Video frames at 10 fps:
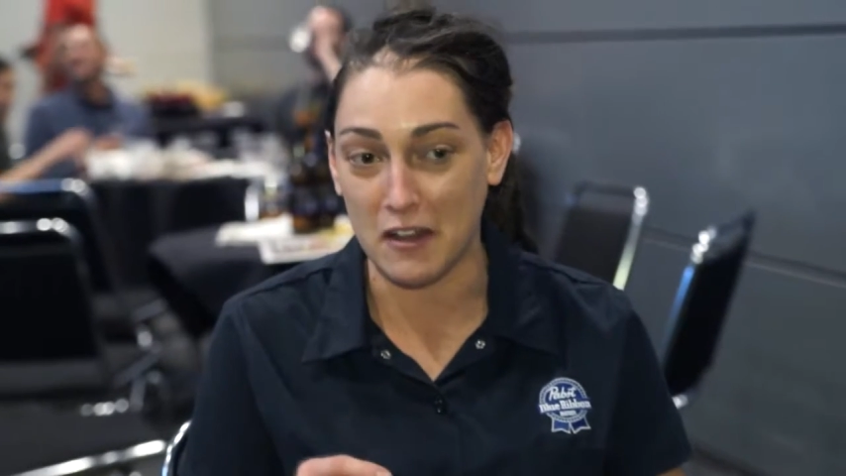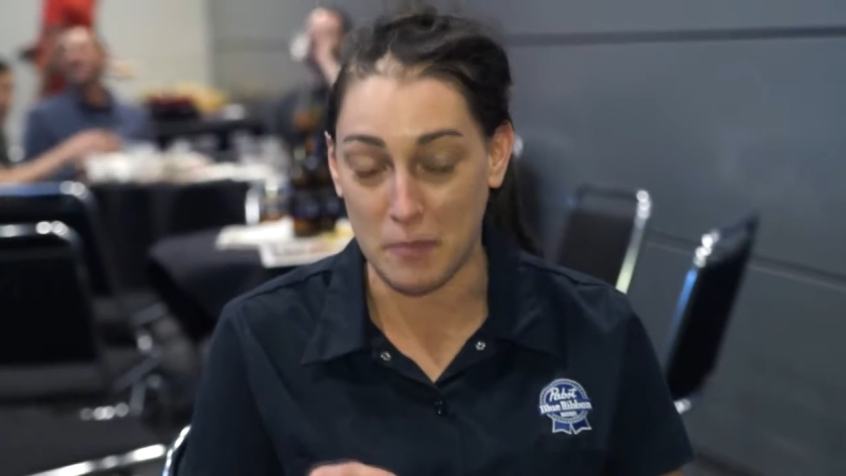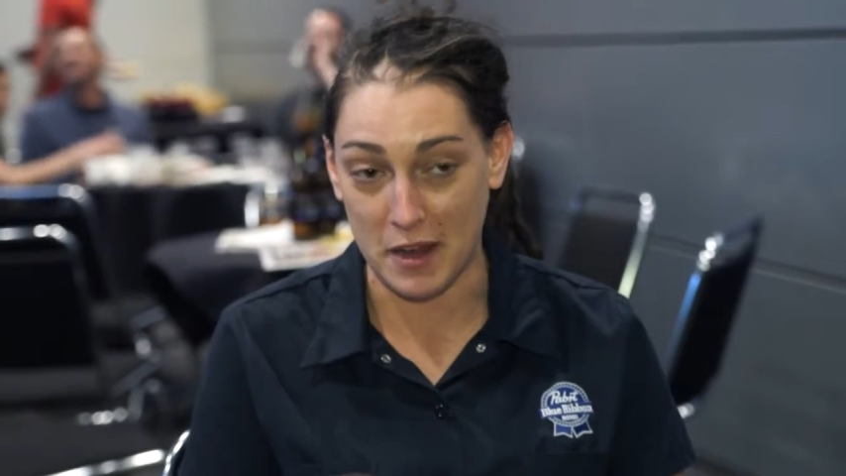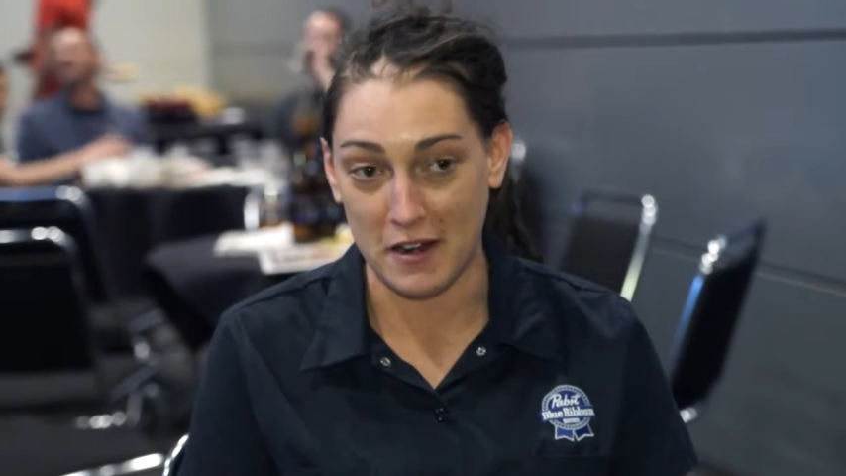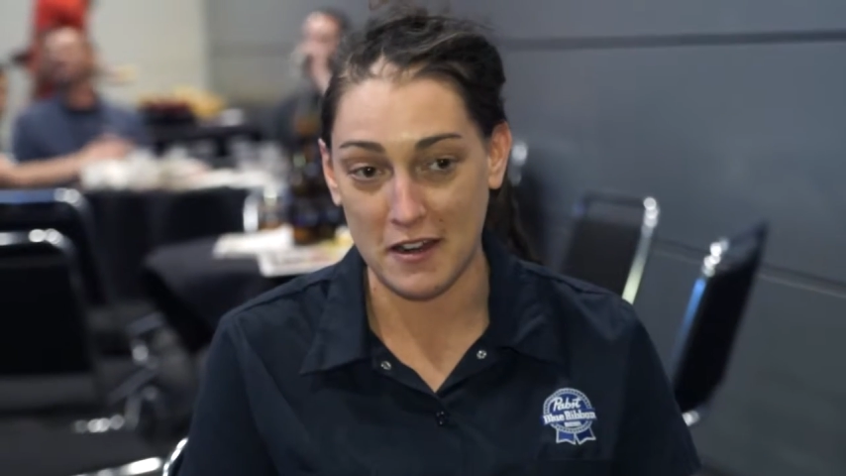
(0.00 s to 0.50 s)

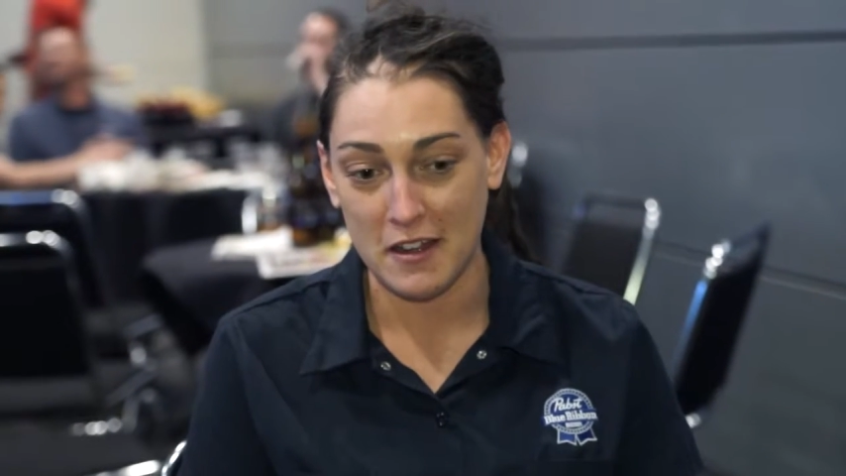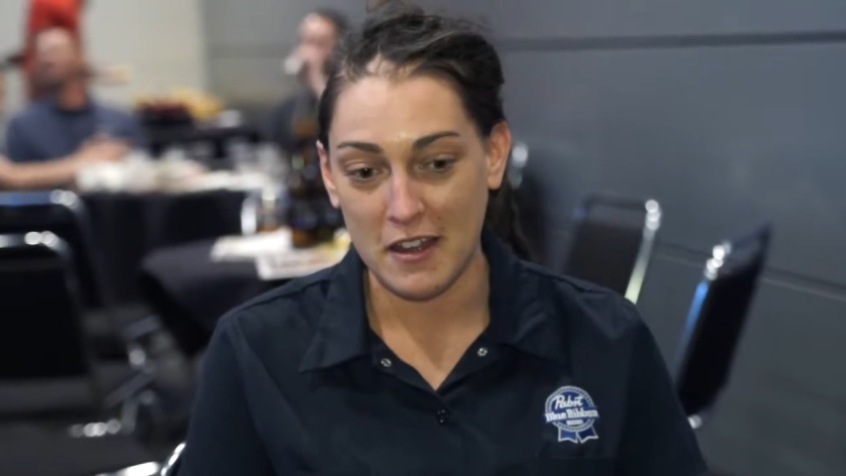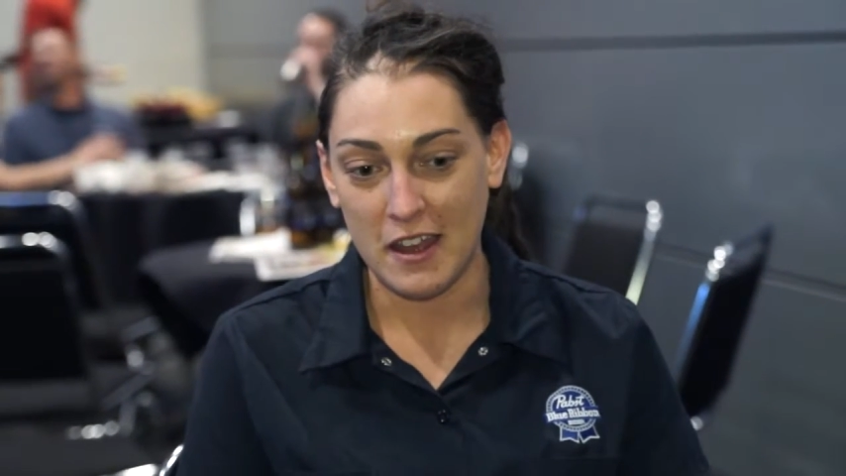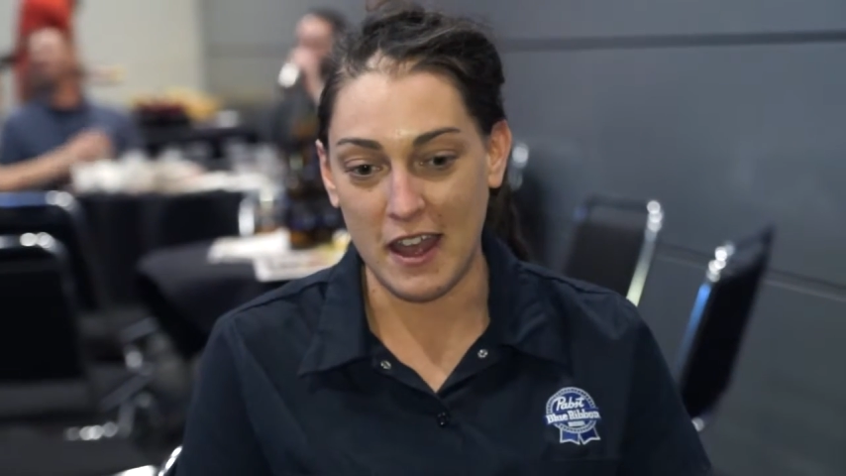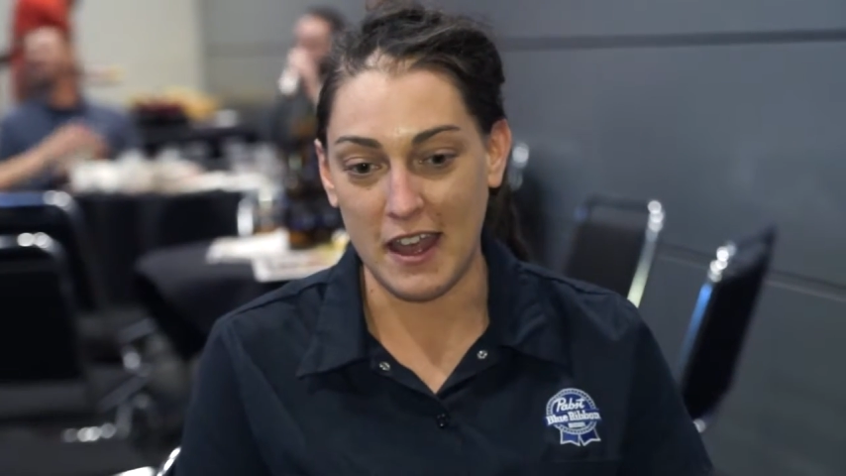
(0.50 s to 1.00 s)
of beer,
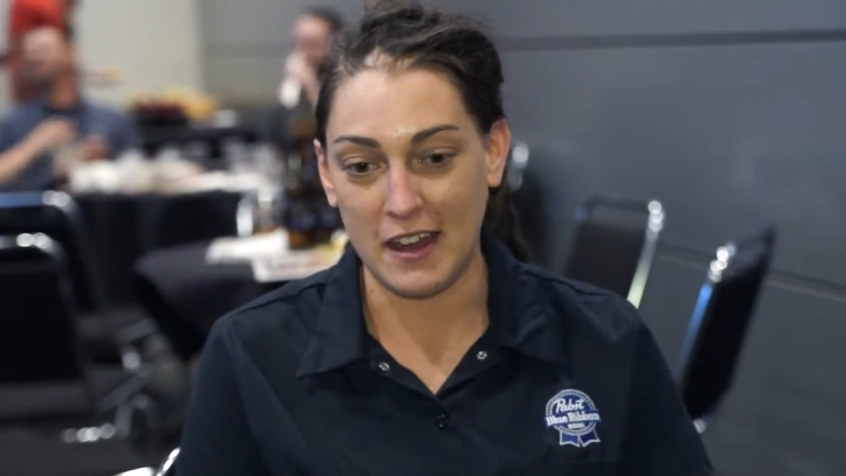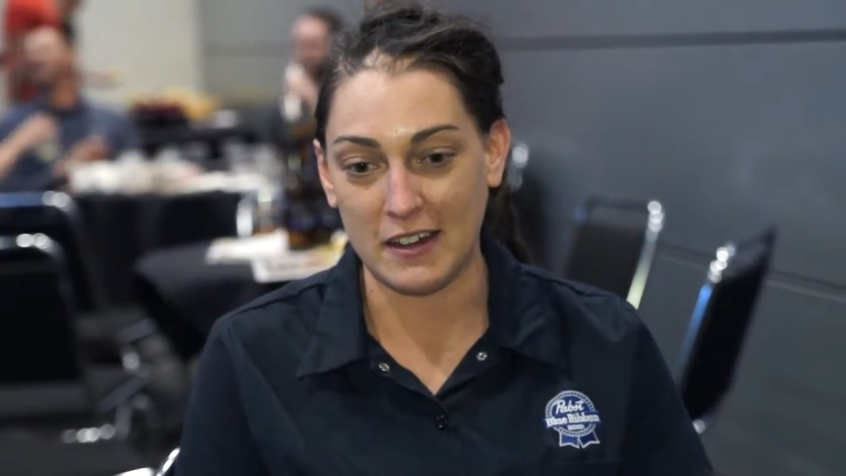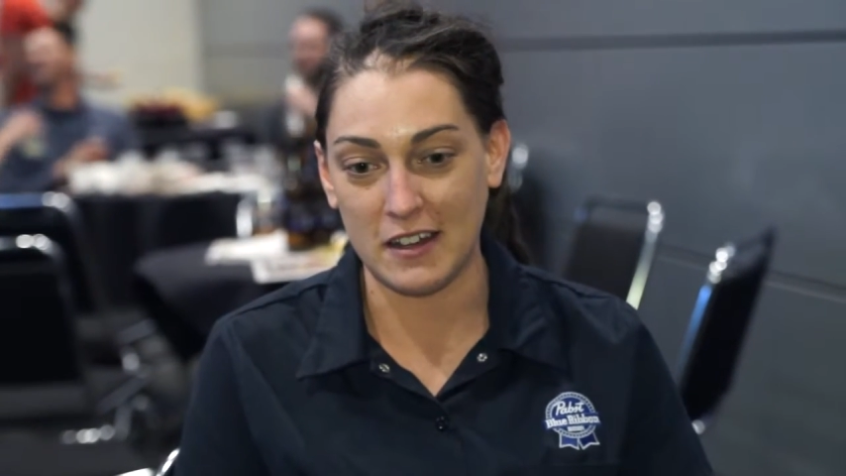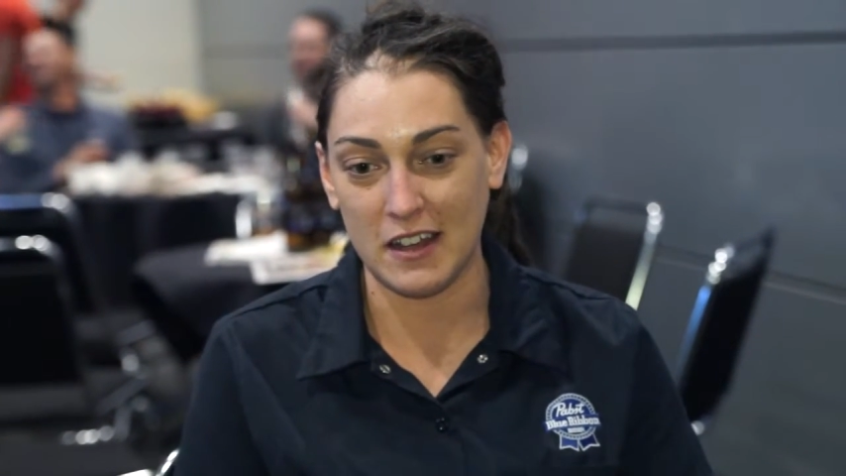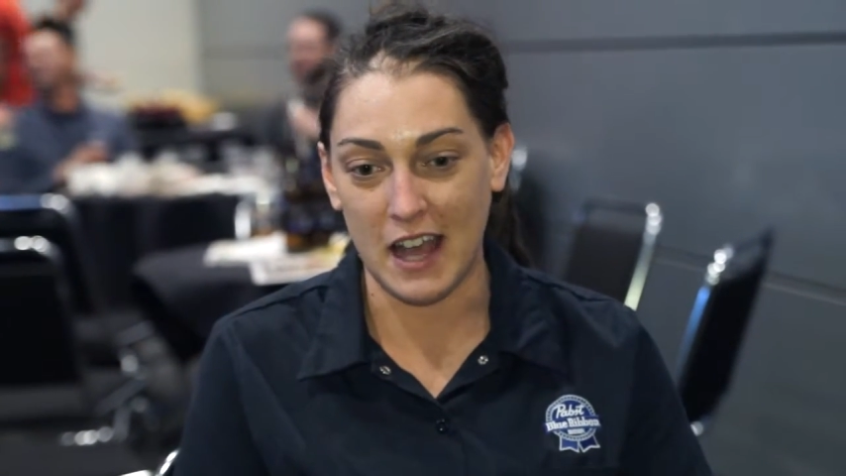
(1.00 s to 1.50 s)

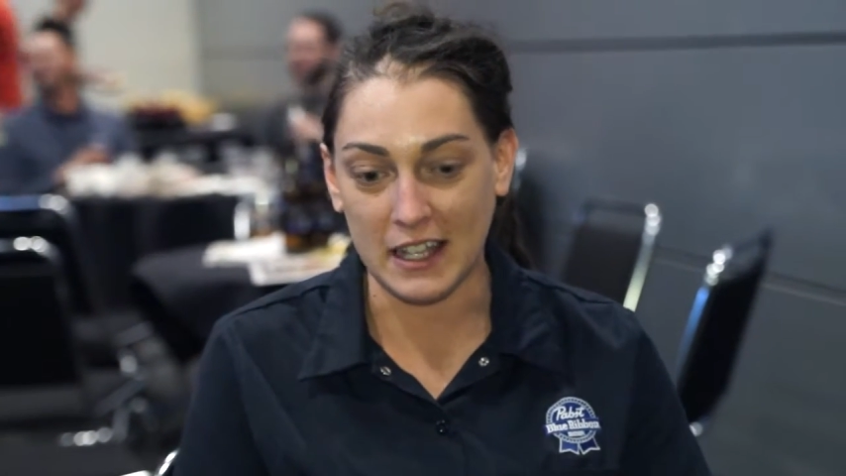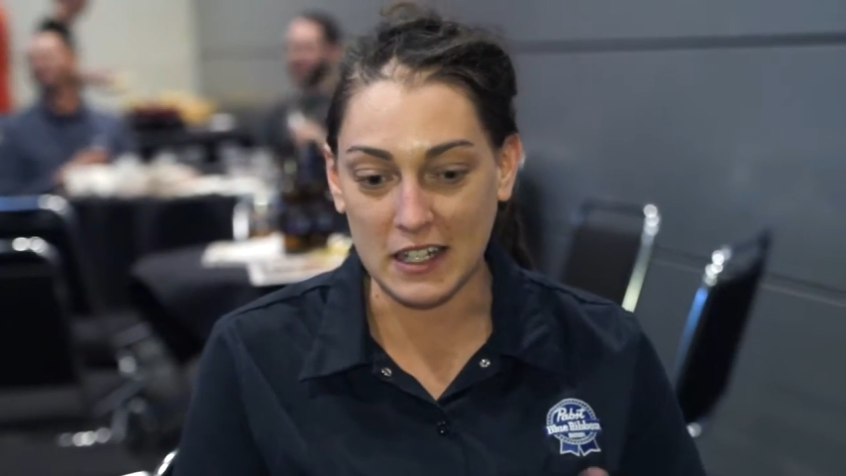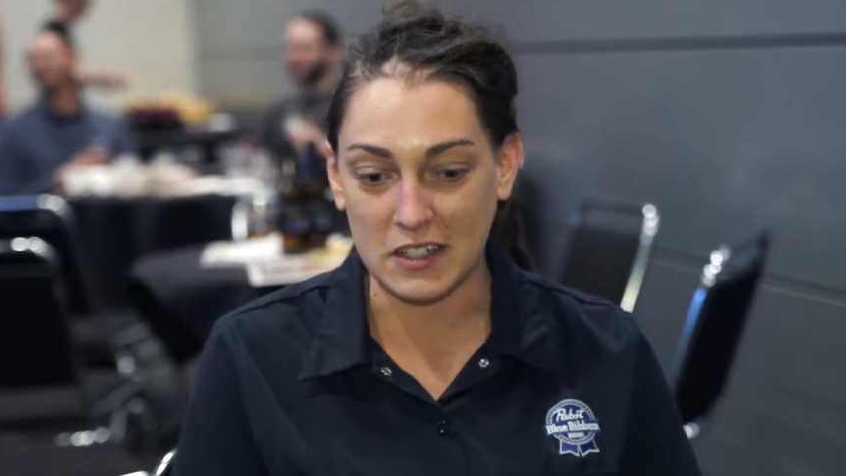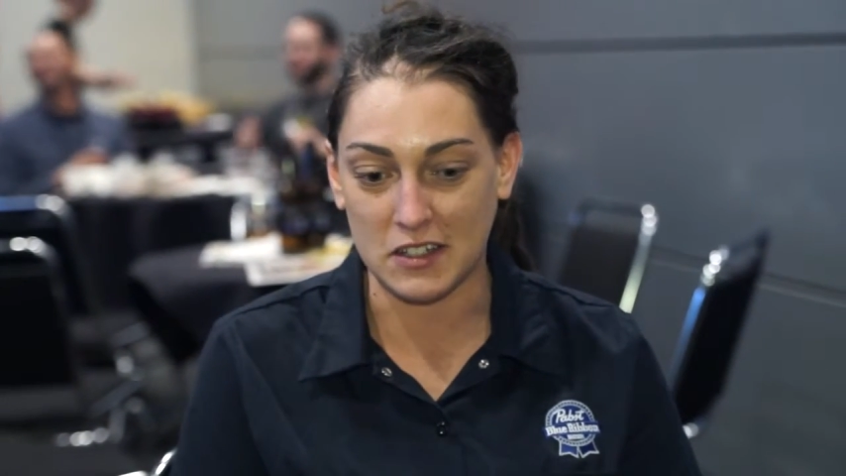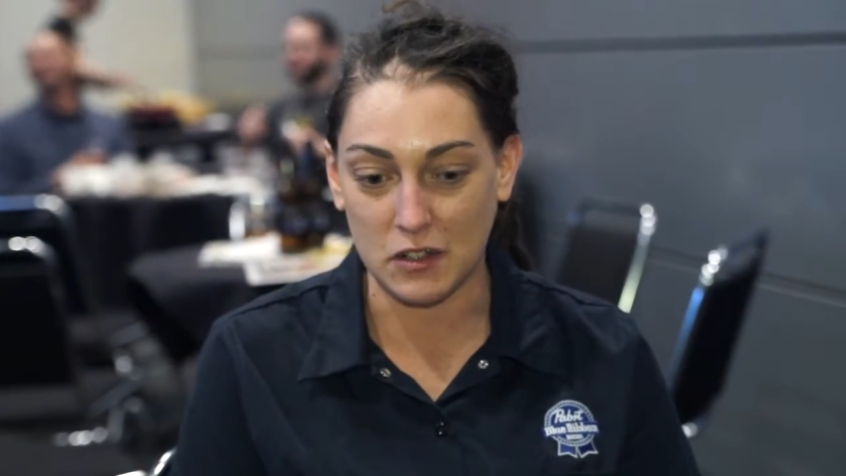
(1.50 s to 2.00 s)
and I
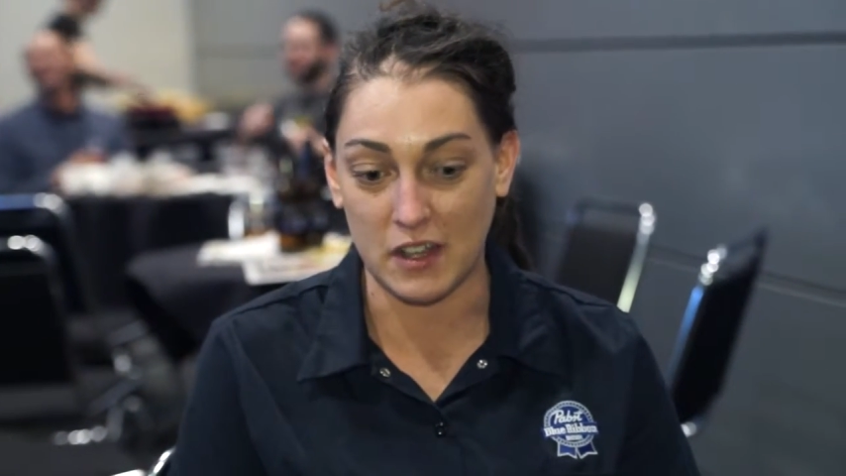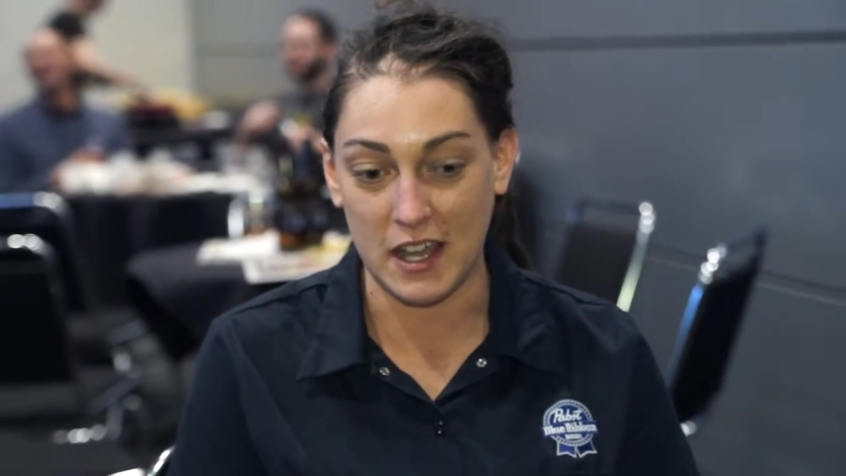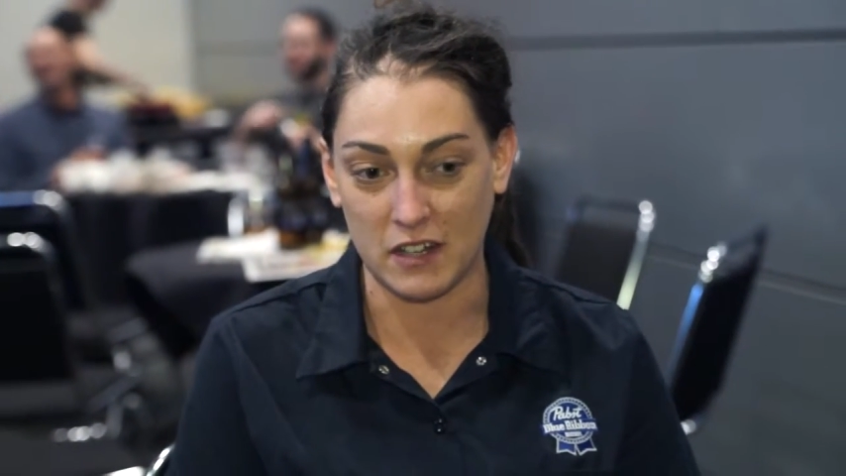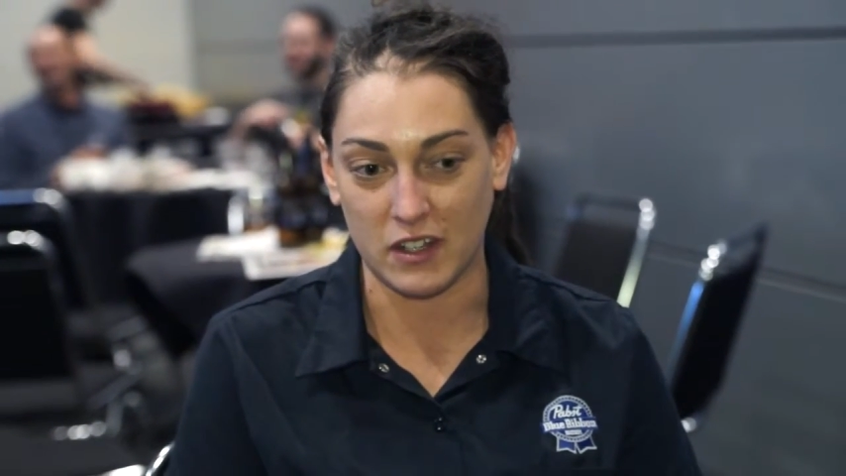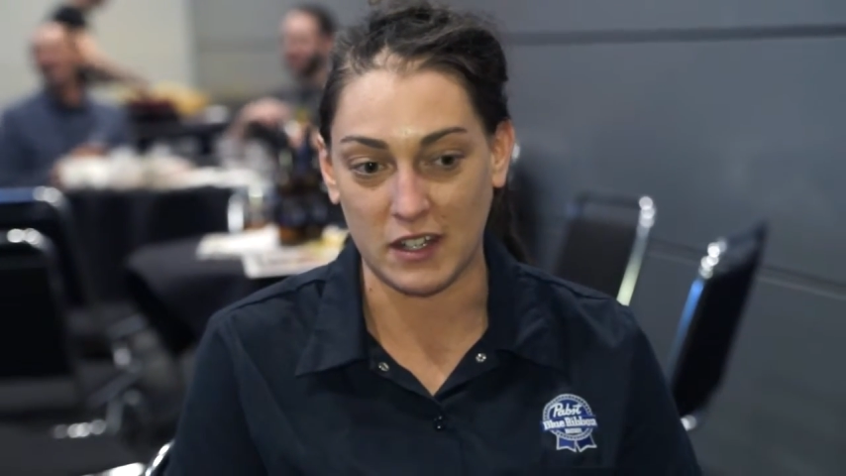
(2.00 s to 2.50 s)
get to the
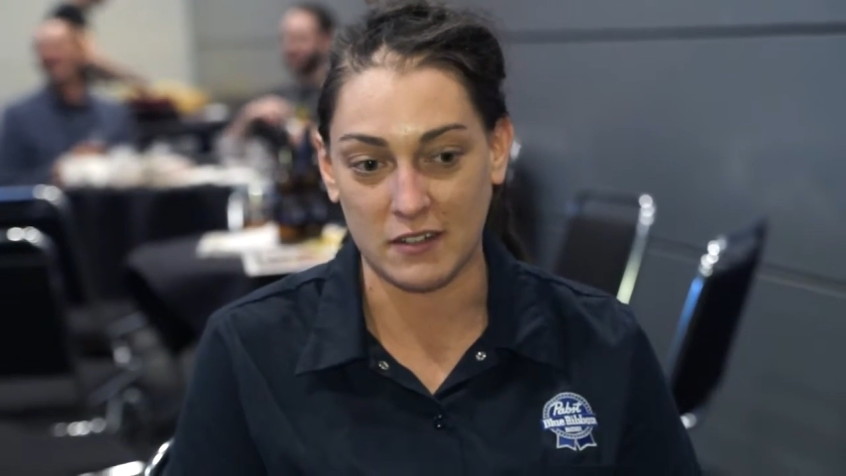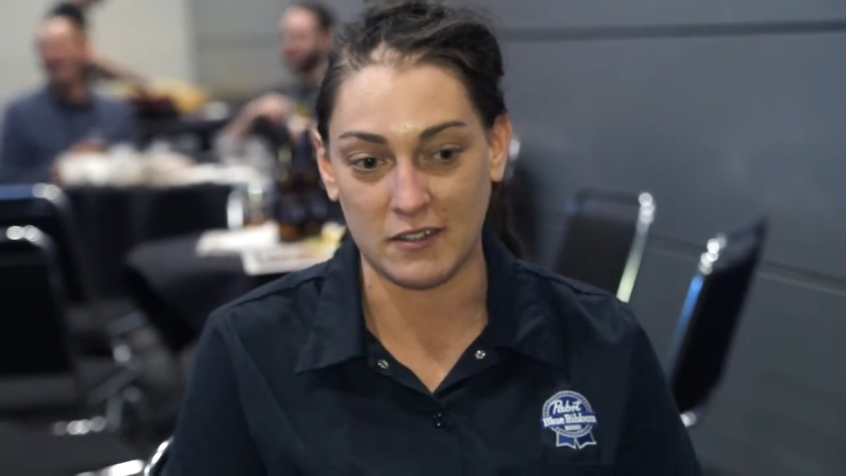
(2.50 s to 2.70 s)
end of it,